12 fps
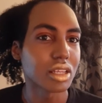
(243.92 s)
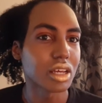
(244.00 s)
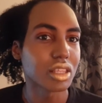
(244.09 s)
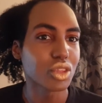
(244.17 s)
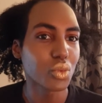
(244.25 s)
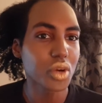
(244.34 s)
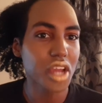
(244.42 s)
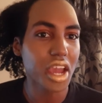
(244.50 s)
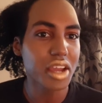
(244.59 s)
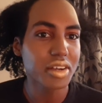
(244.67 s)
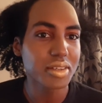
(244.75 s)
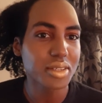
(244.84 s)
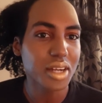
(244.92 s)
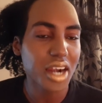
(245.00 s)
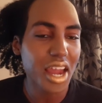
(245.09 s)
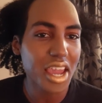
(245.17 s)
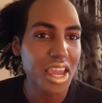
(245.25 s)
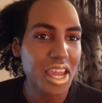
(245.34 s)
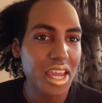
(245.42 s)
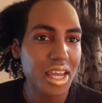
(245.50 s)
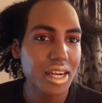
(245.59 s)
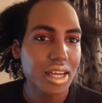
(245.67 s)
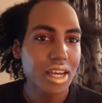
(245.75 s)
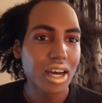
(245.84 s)
3 acres of
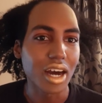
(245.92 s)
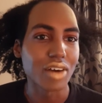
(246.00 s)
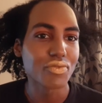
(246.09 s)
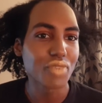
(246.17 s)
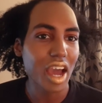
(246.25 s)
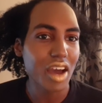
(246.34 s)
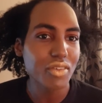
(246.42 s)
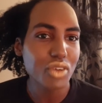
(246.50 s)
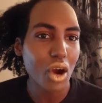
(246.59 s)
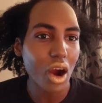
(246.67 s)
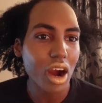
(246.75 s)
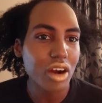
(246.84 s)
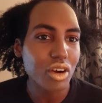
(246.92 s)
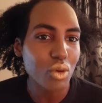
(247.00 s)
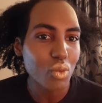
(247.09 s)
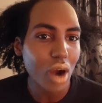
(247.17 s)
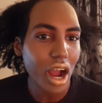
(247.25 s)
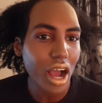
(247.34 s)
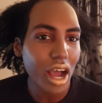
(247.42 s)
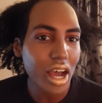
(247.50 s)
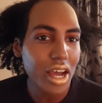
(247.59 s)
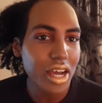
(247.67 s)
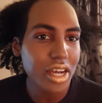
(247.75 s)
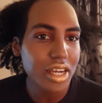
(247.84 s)
land, a 5-car
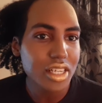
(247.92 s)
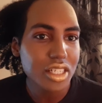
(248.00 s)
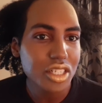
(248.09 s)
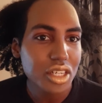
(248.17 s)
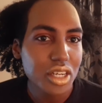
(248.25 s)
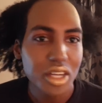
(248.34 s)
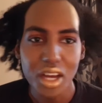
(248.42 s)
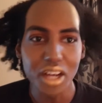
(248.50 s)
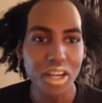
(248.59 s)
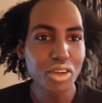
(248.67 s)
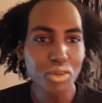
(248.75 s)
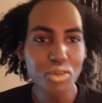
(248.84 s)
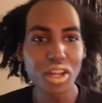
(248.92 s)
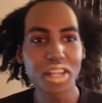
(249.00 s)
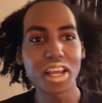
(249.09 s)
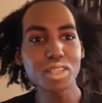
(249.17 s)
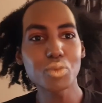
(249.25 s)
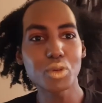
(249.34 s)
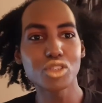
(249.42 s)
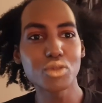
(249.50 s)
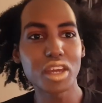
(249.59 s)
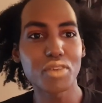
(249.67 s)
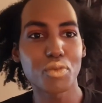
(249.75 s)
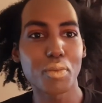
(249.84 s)
garage, honey, that's what you
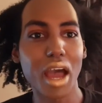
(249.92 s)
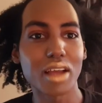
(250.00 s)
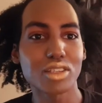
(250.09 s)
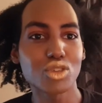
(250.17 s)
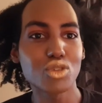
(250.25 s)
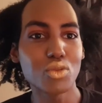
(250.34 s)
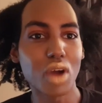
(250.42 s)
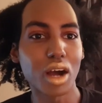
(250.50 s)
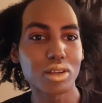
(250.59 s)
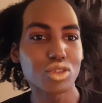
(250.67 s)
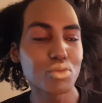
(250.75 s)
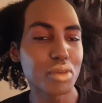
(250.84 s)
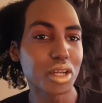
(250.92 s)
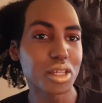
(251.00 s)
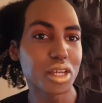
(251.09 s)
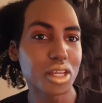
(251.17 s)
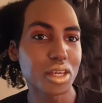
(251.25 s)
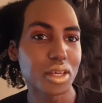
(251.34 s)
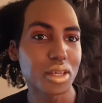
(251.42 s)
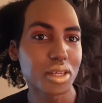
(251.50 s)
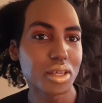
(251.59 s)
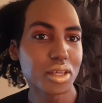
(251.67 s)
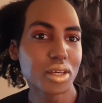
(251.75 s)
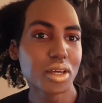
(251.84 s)
get for about $2 million here.
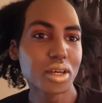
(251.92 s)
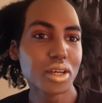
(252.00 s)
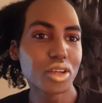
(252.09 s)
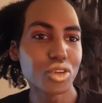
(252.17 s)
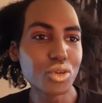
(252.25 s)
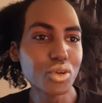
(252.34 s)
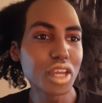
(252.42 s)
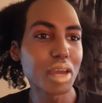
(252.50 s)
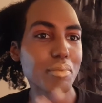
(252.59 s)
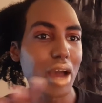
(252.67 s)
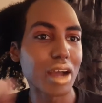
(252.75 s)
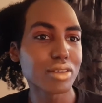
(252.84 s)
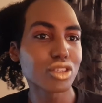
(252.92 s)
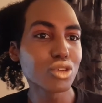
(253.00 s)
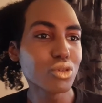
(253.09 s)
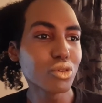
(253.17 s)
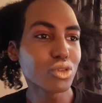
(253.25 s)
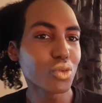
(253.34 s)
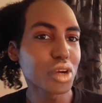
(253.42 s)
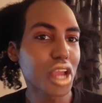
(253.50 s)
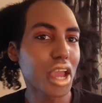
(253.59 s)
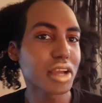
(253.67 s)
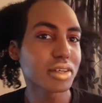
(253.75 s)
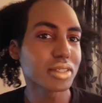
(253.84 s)
You get about
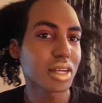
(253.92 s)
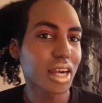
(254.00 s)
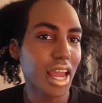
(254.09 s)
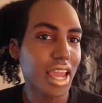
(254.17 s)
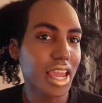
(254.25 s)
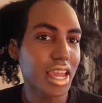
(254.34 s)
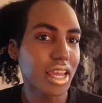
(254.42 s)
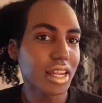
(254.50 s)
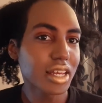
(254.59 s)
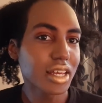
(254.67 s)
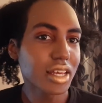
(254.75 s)
2-3 acres of land,